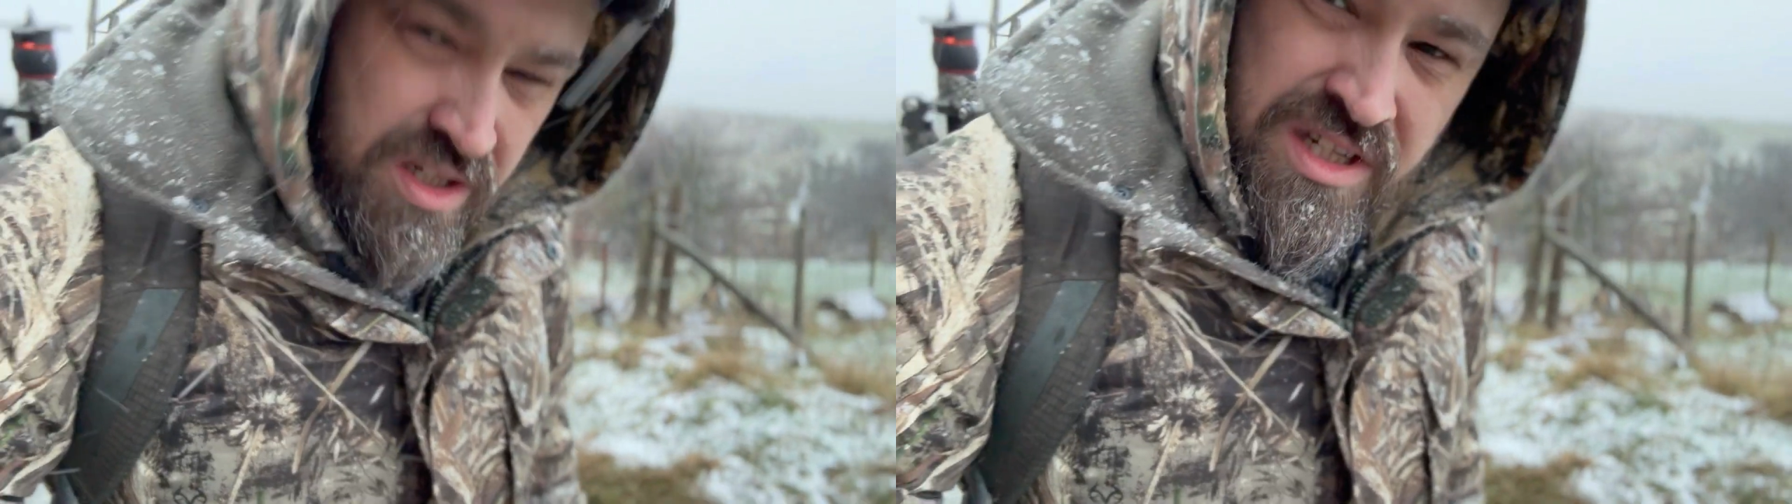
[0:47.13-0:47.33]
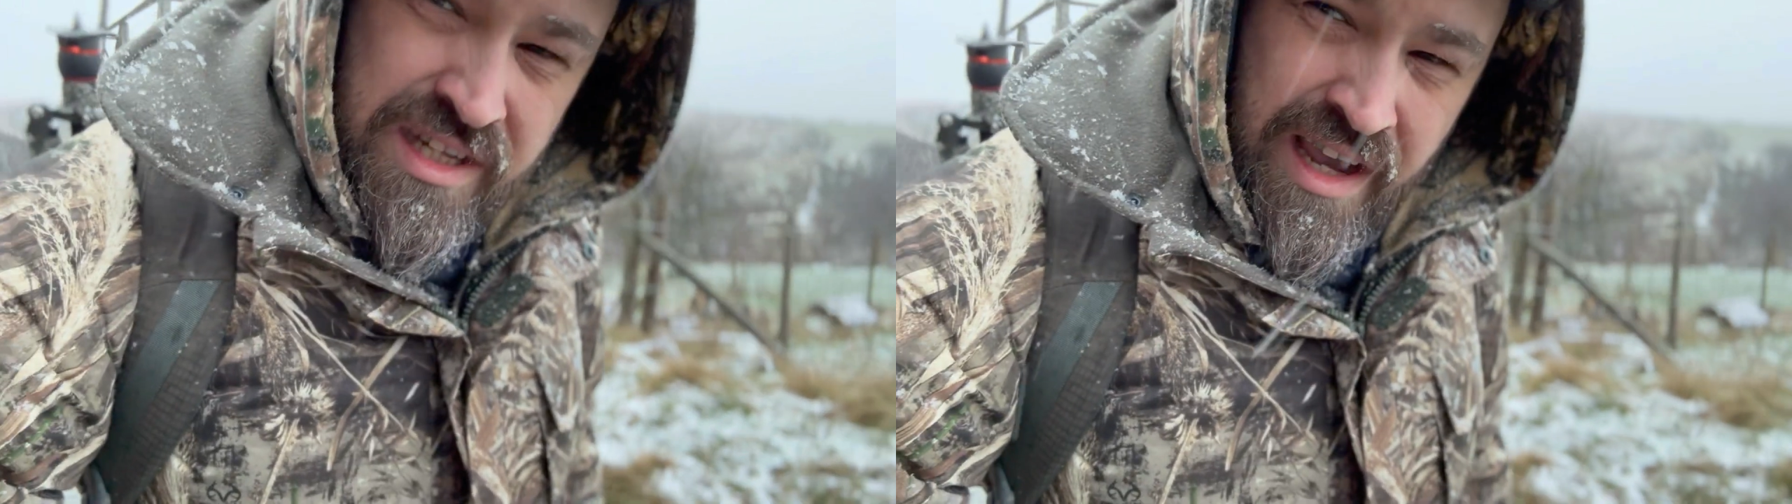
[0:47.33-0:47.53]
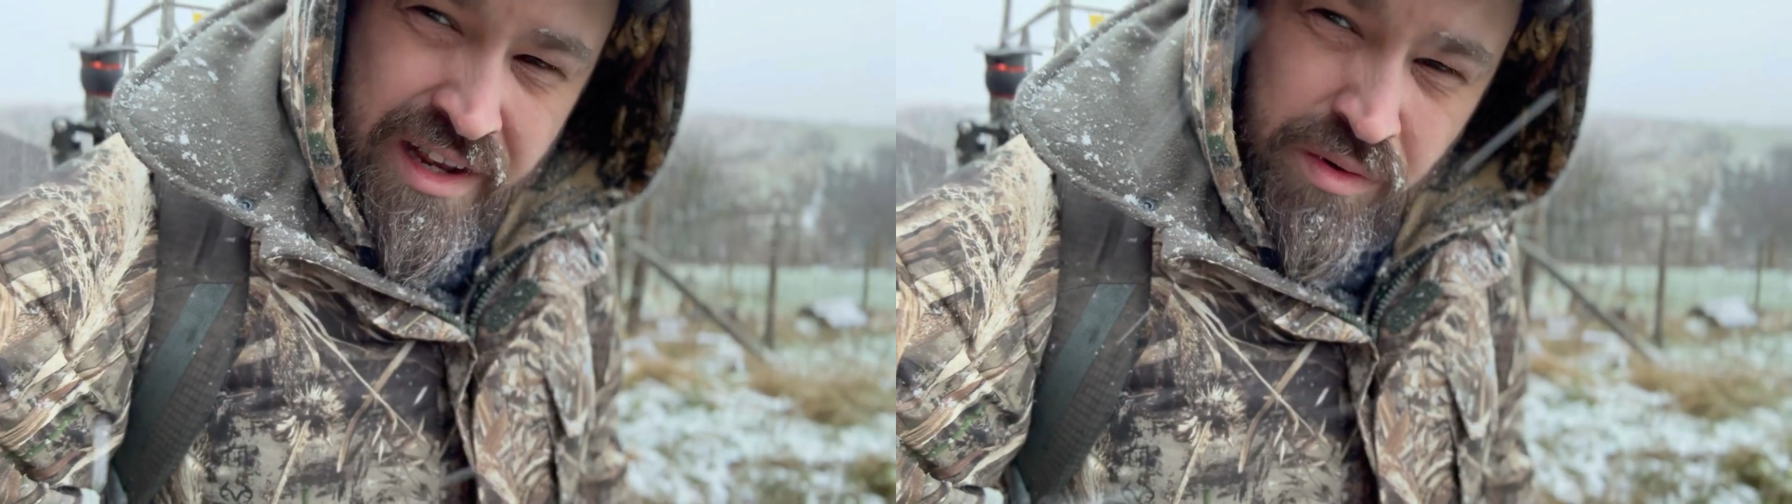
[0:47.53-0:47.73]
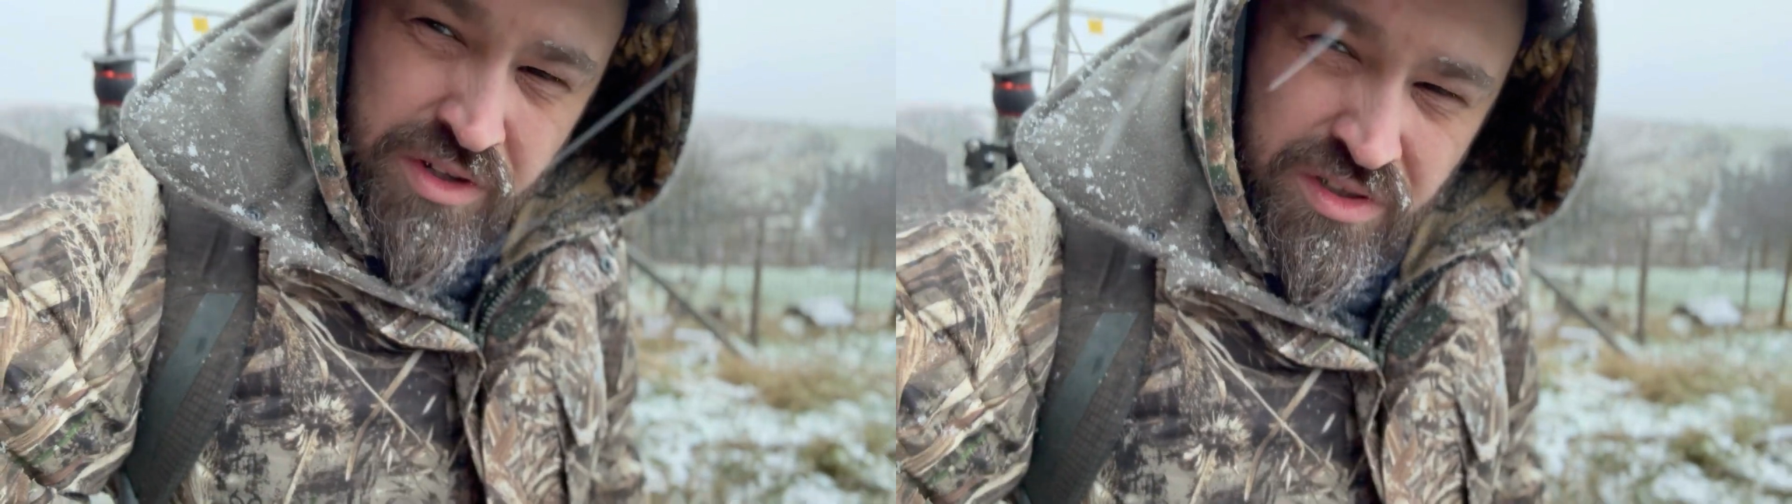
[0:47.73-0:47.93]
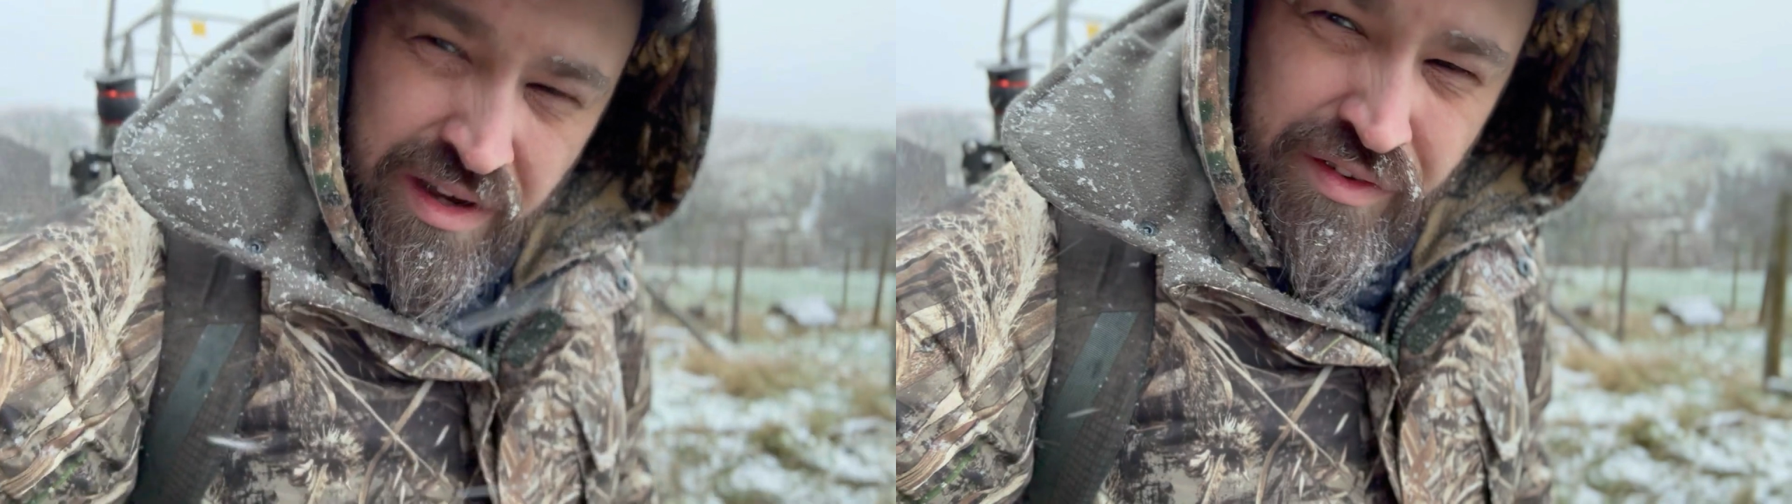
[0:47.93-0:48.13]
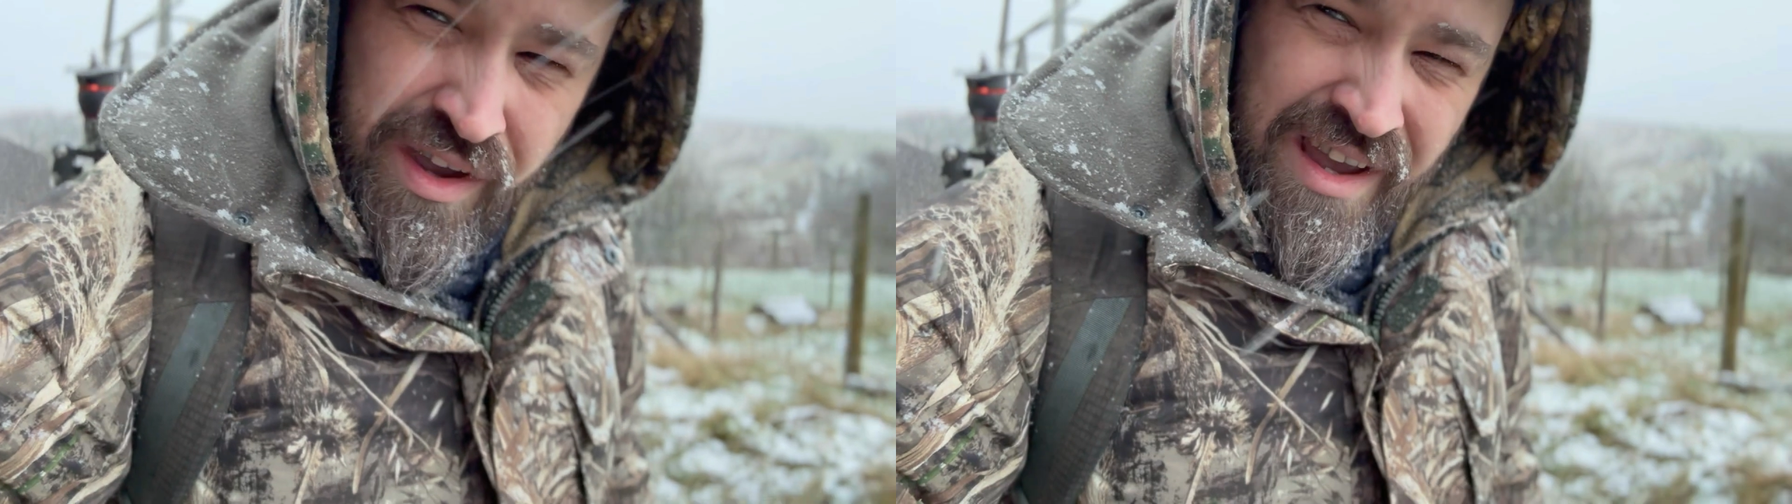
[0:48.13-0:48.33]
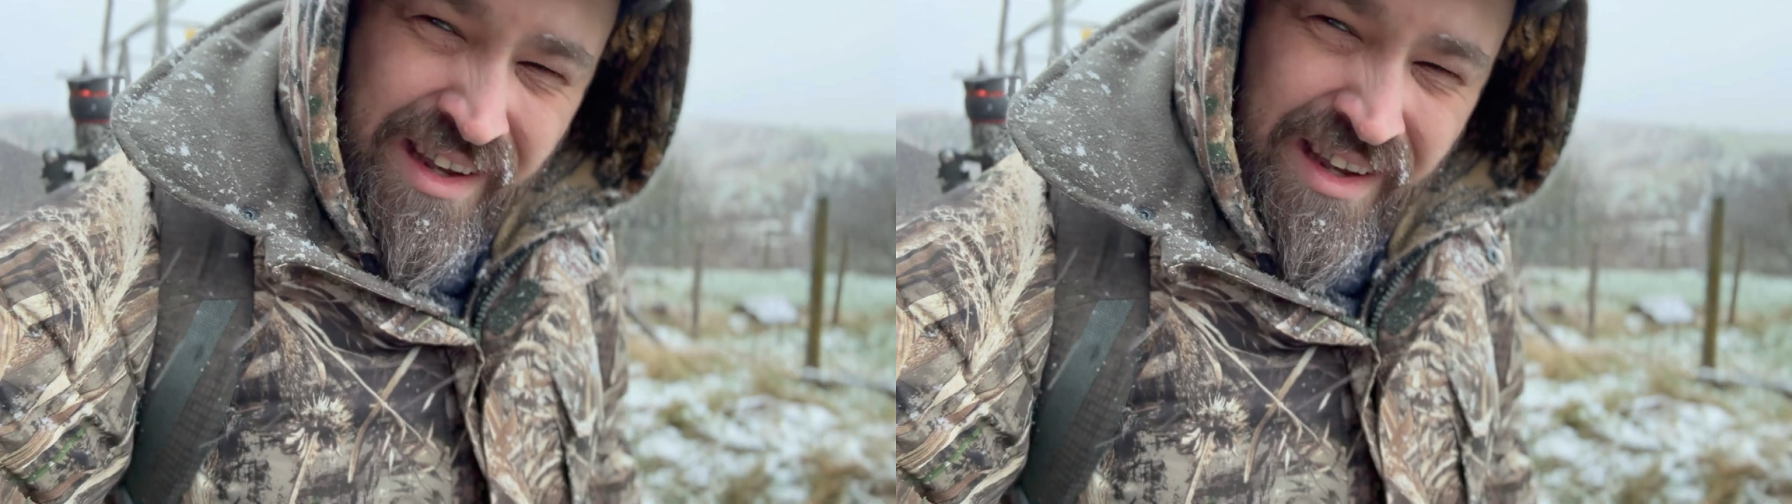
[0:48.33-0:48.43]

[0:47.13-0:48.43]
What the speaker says: see any whatsoever,